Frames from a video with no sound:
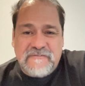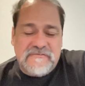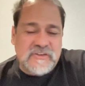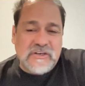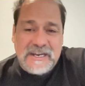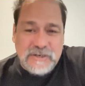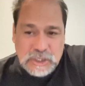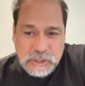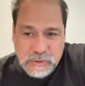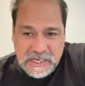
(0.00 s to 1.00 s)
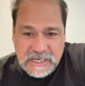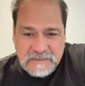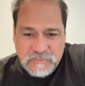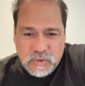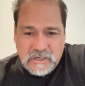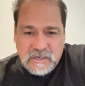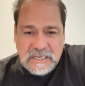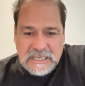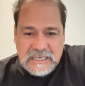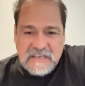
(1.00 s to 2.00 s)
If you're not growing anymore,
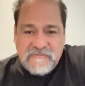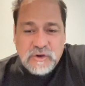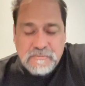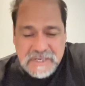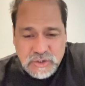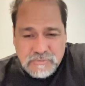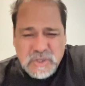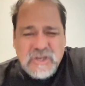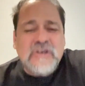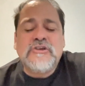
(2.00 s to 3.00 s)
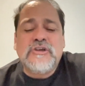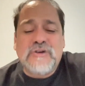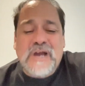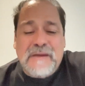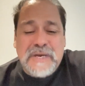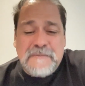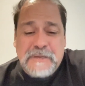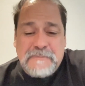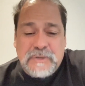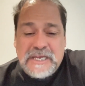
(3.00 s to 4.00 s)
if you're miserable, you don't know how many
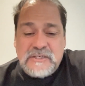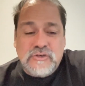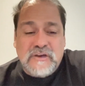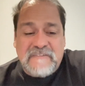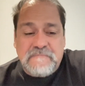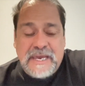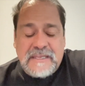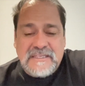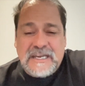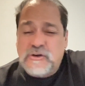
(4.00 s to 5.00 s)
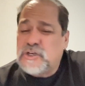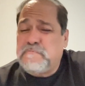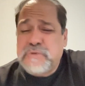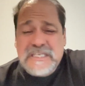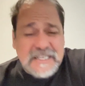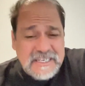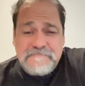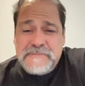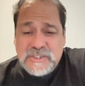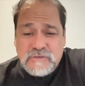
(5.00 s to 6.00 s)
people, Andrew, I've met that are completely
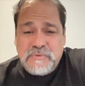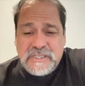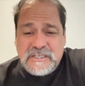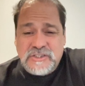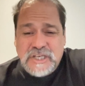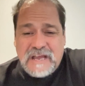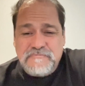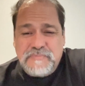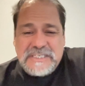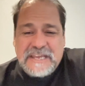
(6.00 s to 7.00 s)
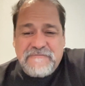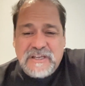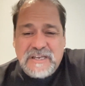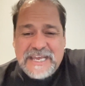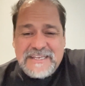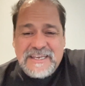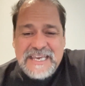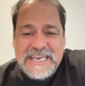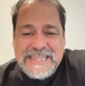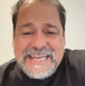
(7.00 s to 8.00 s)
miserable at their job, but they feel like
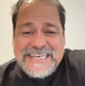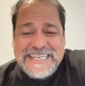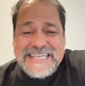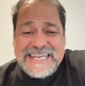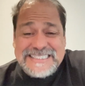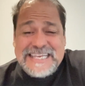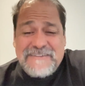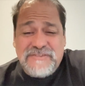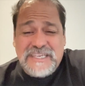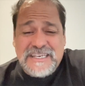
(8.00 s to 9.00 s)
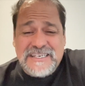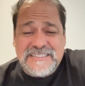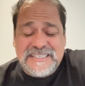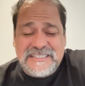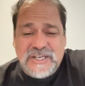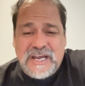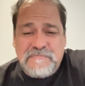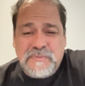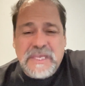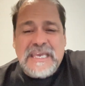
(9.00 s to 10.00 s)
they need that safety as a
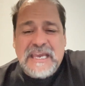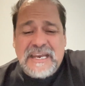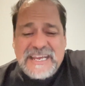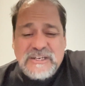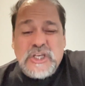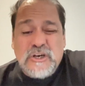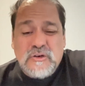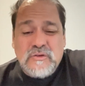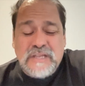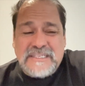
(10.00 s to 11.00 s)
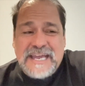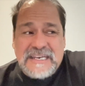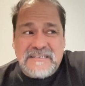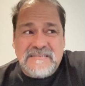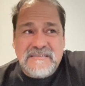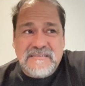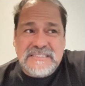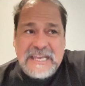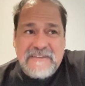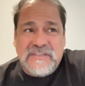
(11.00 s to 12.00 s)
job. And I know that
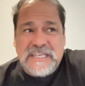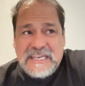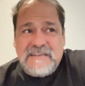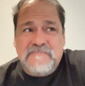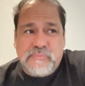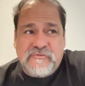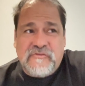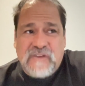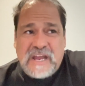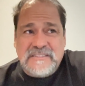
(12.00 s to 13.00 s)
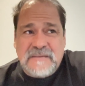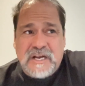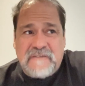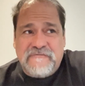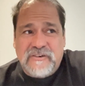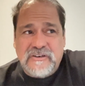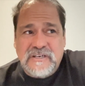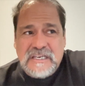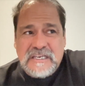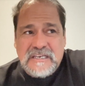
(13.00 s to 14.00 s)
safety provides them
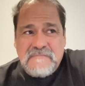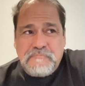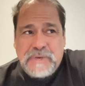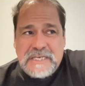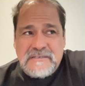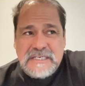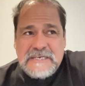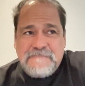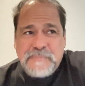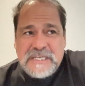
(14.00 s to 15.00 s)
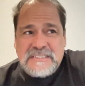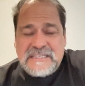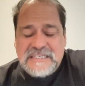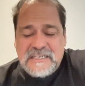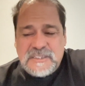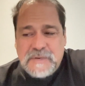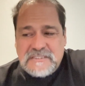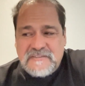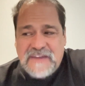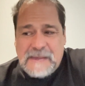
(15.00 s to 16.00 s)
comfort, but it's at the
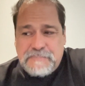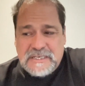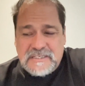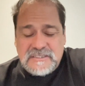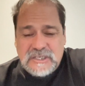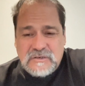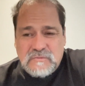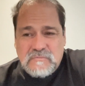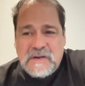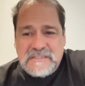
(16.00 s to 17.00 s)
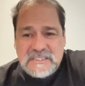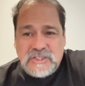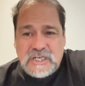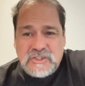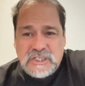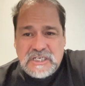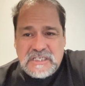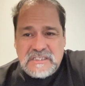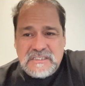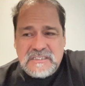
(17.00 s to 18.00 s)
expense of happiness. So my suggestion
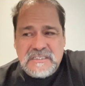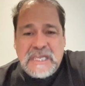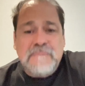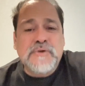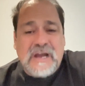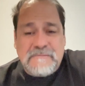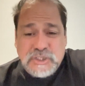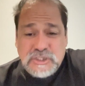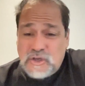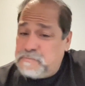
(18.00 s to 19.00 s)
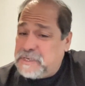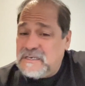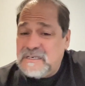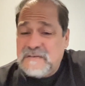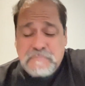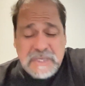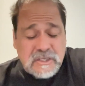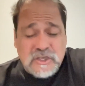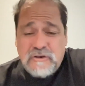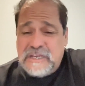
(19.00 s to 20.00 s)
is keep your options open, be
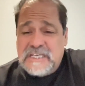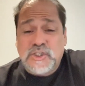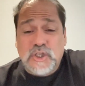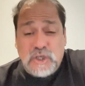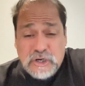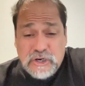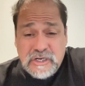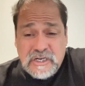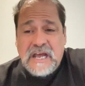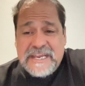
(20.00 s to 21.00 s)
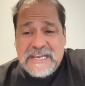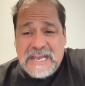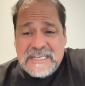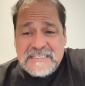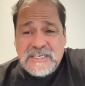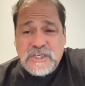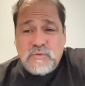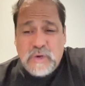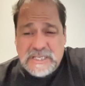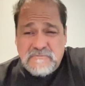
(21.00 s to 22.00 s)
curious, learn. I can tell you
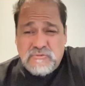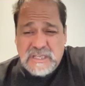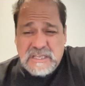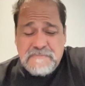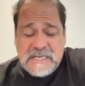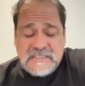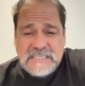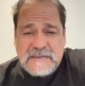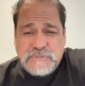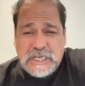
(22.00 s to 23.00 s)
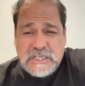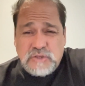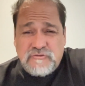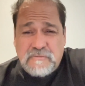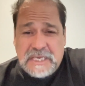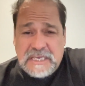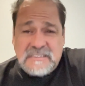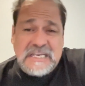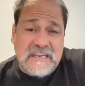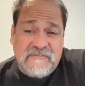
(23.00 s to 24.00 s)
what really made a step change for me
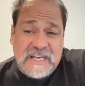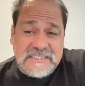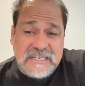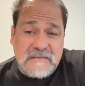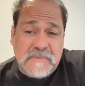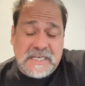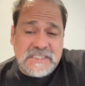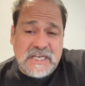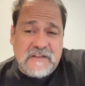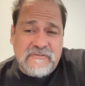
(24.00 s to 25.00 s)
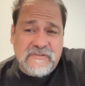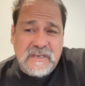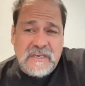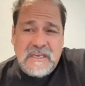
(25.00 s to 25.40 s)
is I invested in myself.